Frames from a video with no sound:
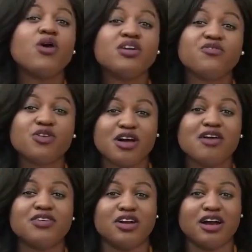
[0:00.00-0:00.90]
I run
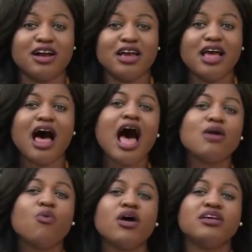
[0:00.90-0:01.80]
for governor,
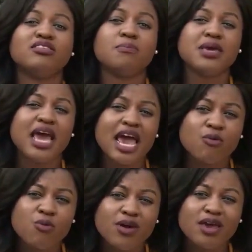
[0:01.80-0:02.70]
I want it to
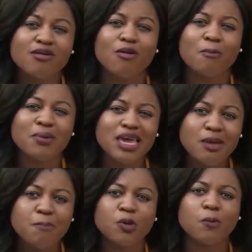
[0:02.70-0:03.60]
be a real,
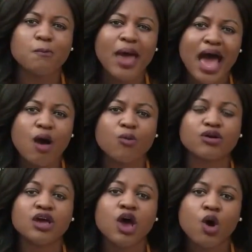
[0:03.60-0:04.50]

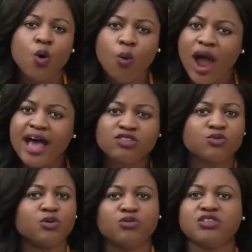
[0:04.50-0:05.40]
people-powered,
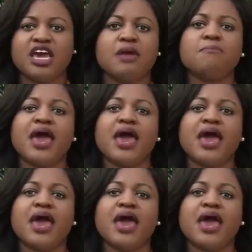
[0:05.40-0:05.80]
grassroots